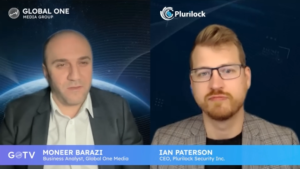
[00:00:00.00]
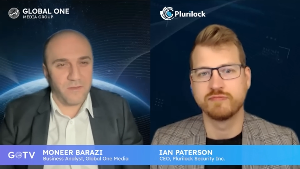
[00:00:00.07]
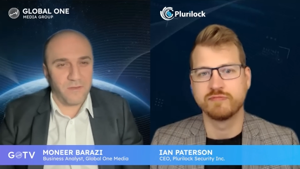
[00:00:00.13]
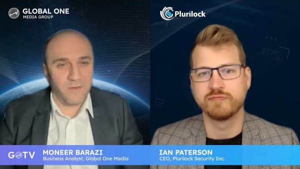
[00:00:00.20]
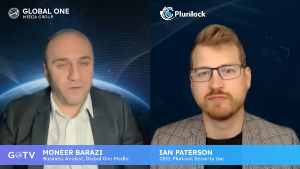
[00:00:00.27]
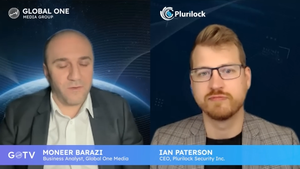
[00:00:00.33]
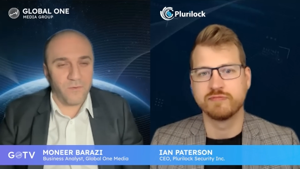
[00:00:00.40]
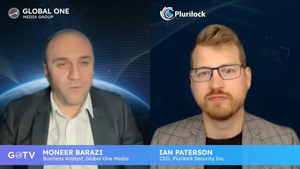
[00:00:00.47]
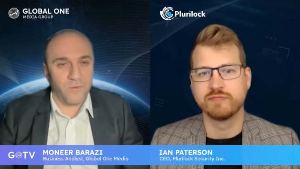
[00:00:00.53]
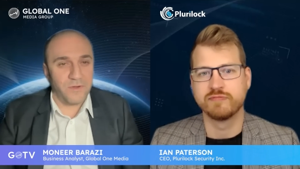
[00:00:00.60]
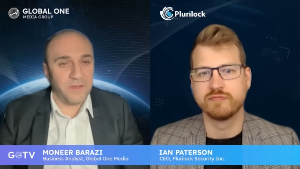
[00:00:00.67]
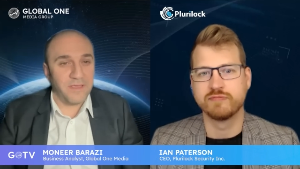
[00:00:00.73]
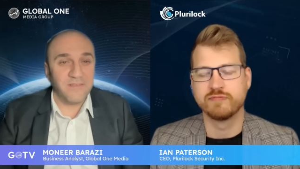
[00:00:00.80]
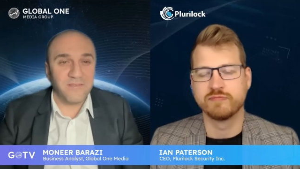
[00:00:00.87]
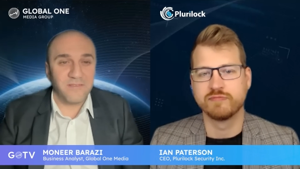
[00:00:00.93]
Speaker 1: uh, or
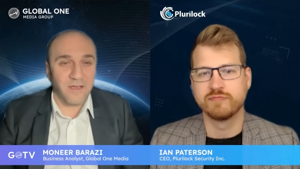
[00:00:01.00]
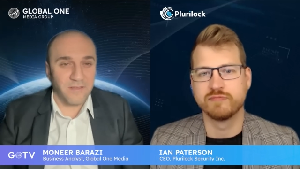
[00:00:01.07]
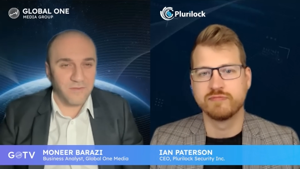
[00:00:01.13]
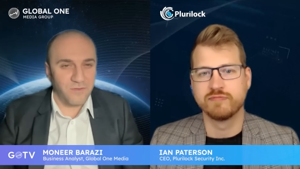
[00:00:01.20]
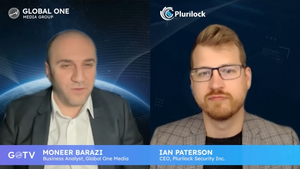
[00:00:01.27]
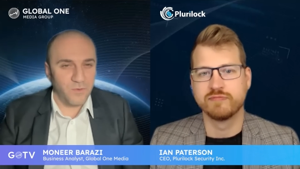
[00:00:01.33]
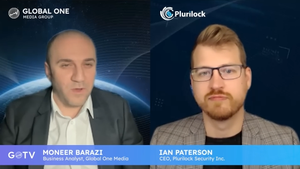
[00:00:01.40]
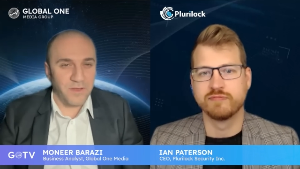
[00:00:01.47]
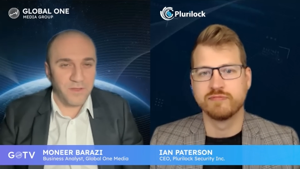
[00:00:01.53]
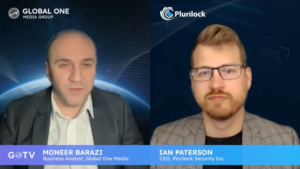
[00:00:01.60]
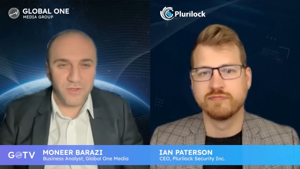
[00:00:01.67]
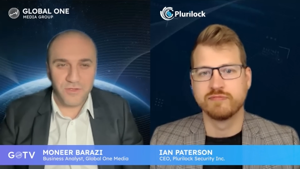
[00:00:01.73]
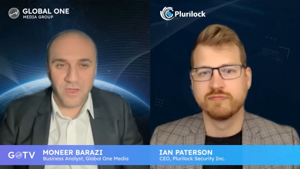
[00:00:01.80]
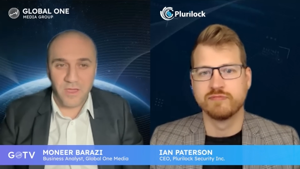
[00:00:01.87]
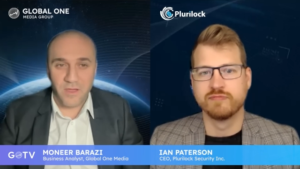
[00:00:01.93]
insights you want to
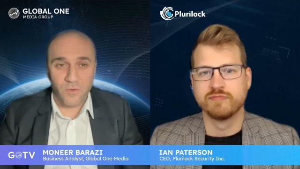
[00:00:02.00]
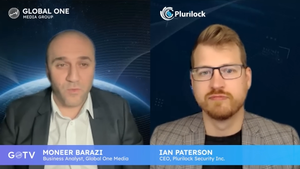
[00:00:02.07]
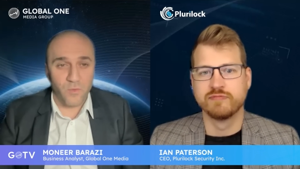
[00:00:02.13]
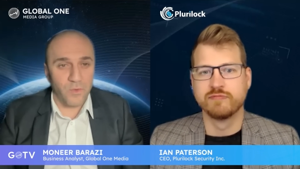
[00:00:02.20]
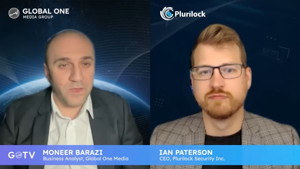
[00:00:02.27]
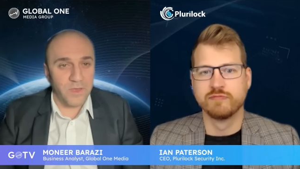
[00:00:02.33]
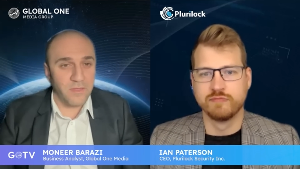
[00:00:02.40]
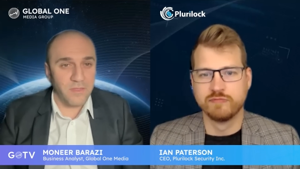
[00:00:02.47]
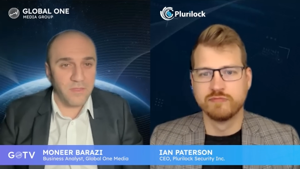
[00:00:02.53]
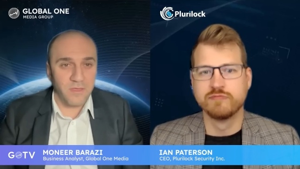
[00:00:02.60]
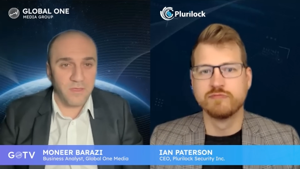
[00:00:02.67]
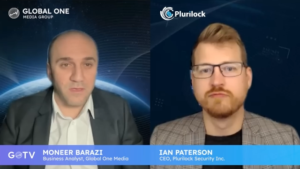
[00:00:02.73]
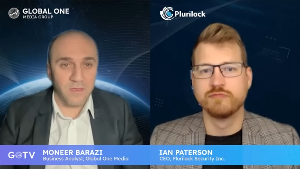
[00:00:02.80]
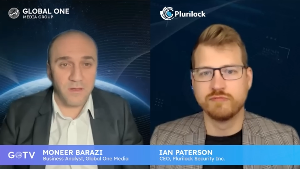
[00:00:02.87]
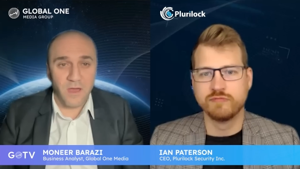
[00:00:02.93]
share with
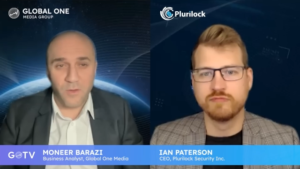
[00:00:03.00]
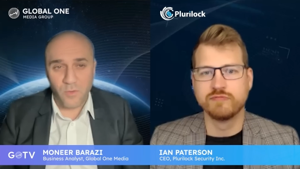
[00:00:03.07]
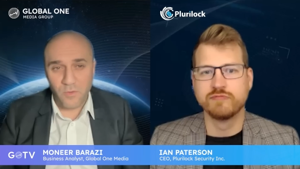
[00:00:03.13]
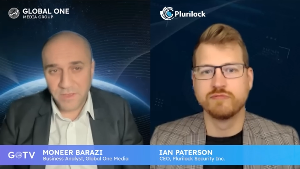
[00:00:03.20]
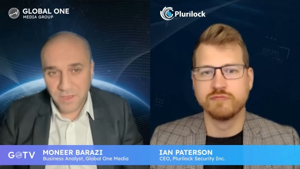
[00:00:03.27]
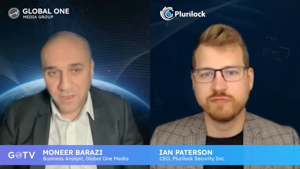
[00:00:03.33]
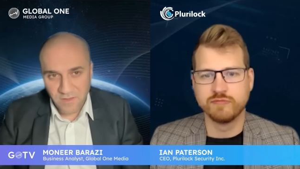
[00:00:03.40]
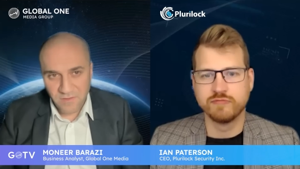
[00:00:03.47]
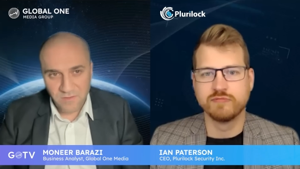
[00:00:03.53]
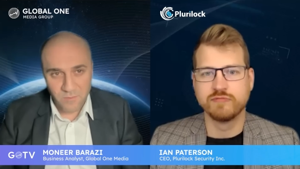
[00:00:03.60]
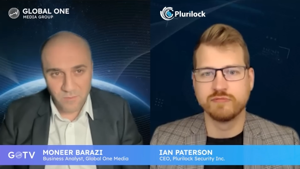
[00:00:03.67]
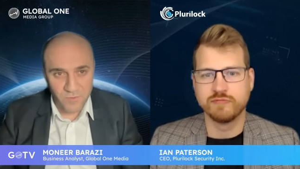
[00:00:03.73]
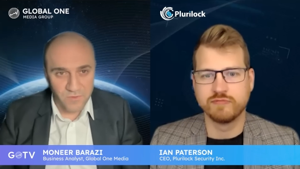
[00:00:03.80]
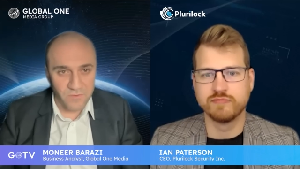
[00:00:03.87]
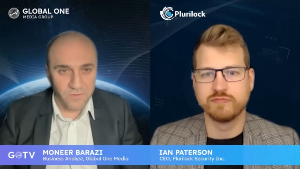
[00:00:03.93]
uh, not only
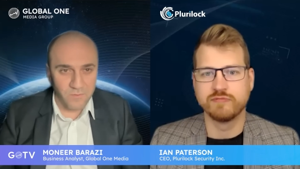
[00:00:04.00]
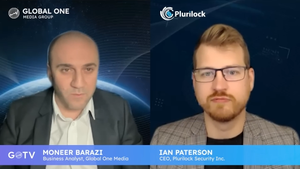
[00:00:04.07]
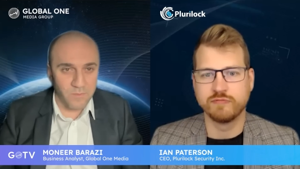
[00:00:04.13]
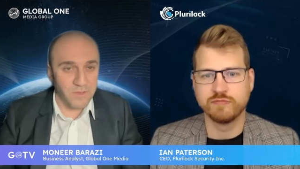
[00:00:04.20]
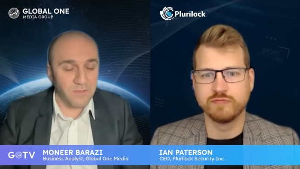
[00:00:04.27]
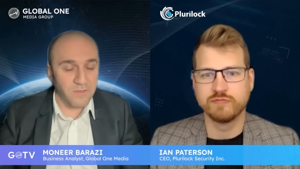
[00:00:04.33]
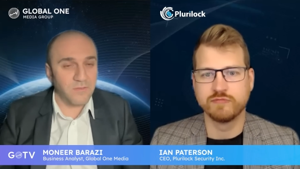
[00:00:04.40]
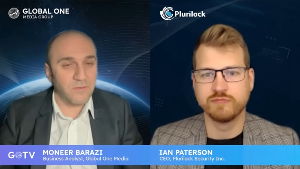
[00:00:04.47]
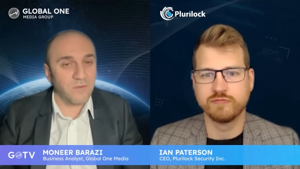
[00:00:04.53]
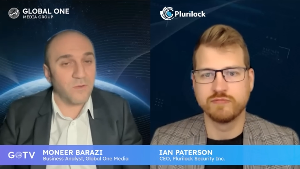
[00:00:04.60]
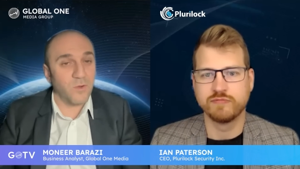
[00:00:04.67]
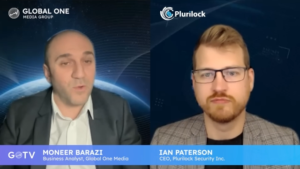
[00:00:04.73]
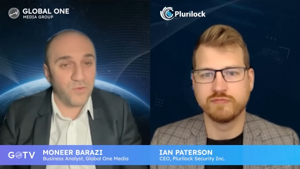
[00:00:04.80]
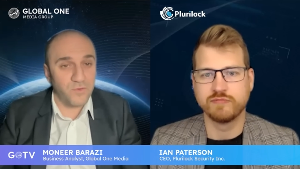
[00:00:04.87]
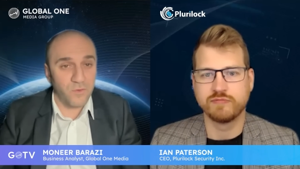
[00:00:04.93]
customers, but uh,
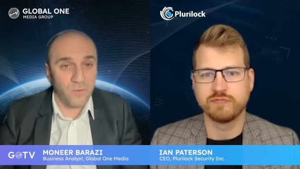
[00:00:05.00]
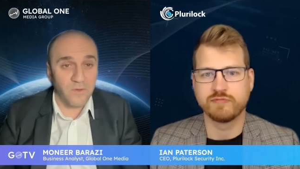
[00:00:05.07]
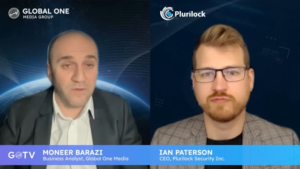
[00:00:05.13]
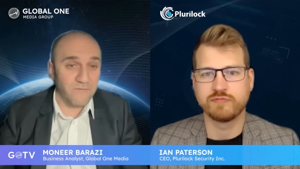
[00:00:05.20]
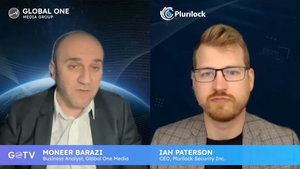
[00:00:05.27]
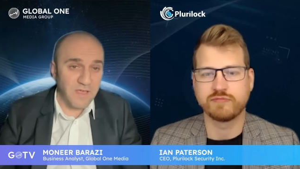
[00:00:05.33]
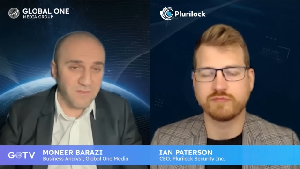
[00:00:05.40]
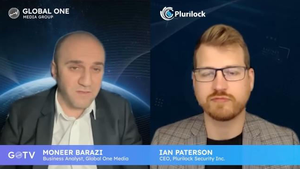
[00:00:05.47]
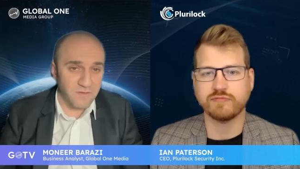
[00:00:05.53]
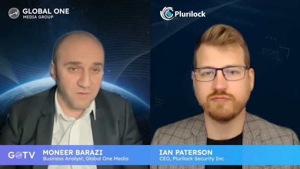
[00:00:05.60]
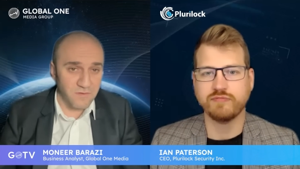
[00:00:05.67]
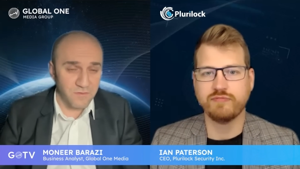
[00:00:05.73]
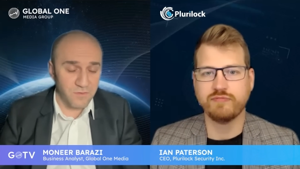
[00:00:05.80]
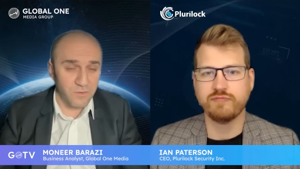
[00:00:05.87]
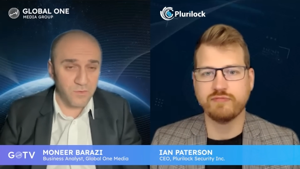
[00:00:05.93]
also
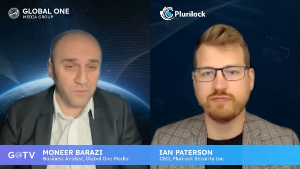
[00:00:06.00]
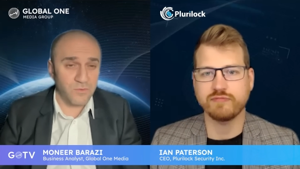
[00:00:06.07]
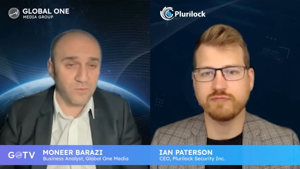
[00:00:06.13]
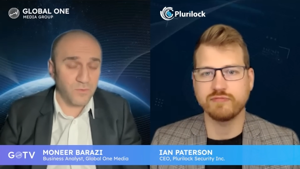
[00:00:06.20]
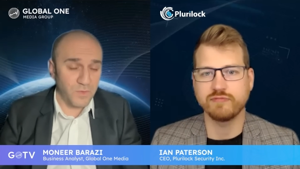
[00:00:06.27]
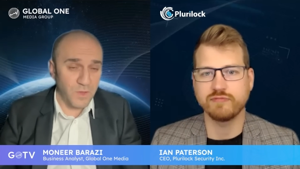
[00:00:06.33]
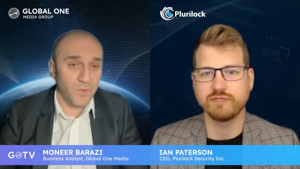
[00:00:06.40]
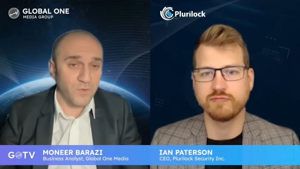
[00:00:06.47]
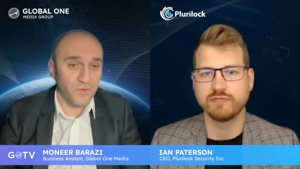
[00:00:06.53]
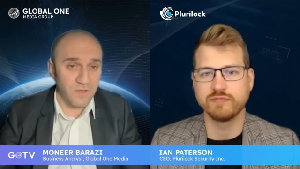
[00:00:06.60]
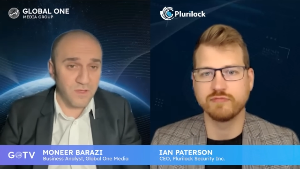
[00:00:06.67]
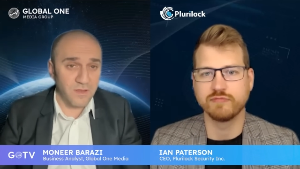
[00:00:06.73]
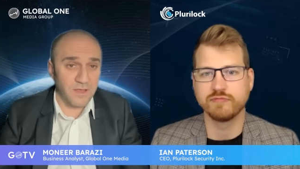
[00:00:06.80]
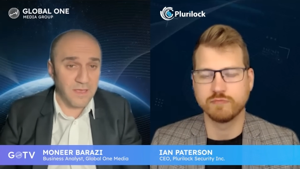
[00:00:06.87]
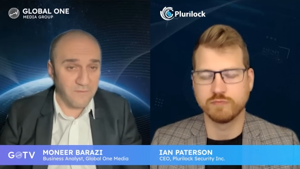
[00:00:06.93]
investors, though, those
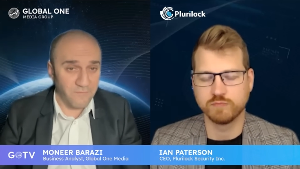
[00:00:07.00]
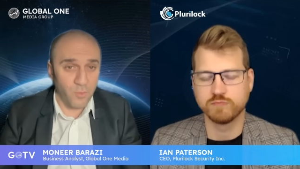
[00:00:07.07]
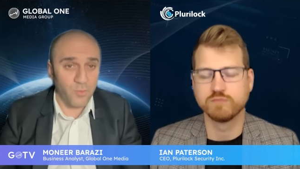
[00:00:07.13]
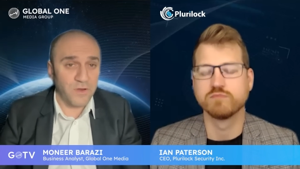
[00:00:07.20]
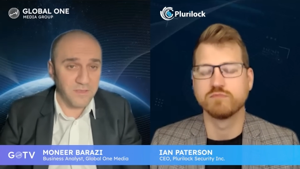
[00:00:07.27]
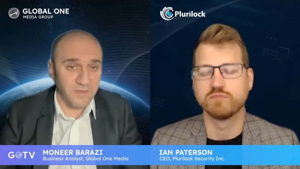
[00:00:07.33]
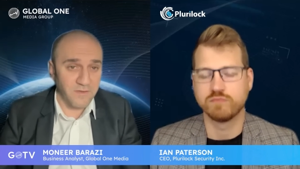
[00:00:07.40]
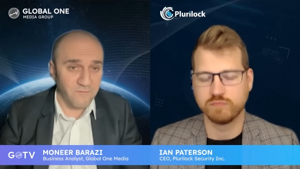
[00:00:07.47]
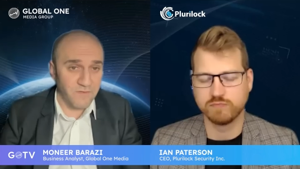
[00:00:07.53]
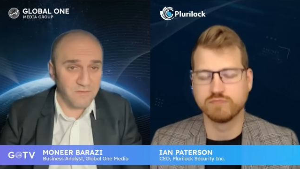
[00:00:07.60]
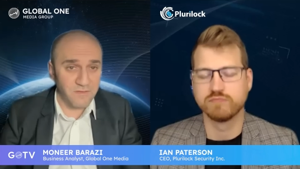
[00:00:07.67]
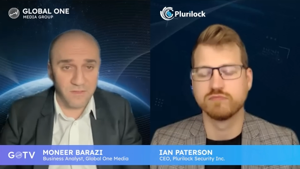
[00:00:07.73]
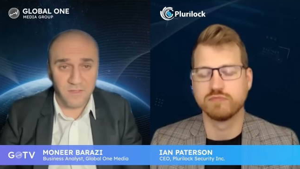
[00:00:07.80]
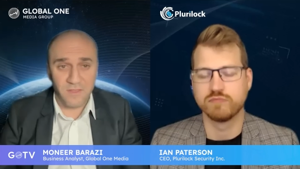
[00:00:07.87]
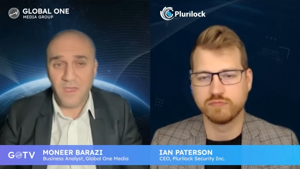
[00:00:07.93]
that have already
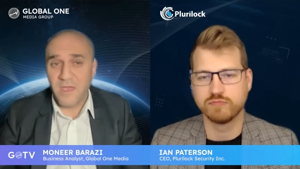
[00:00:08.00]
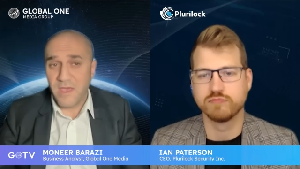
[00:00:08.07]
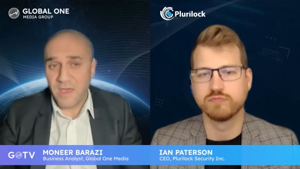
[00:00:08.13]
invested